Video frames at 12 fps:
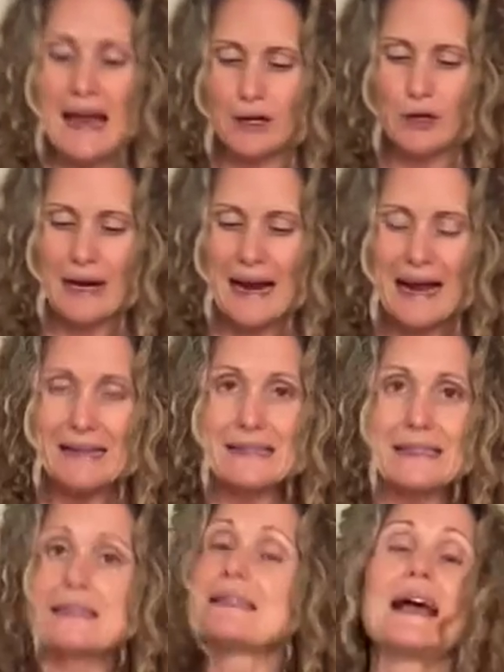your
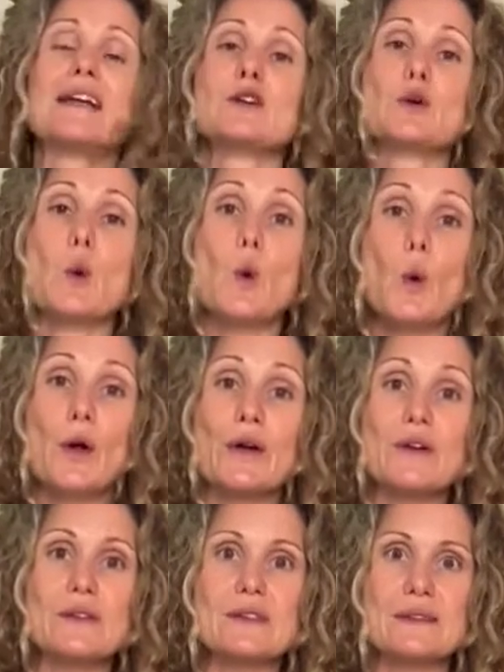acids, and your
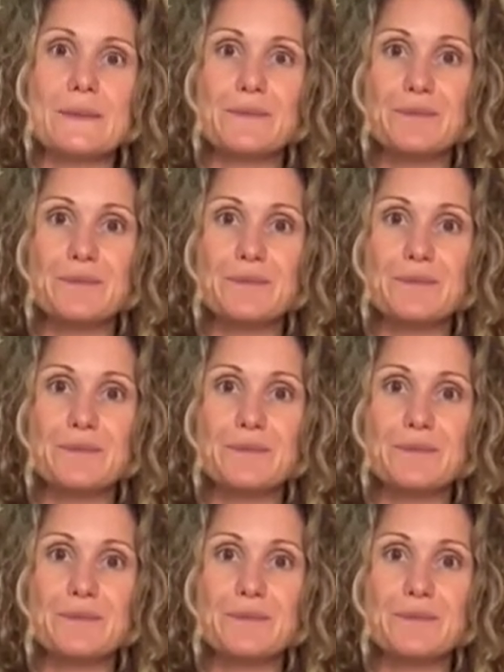oils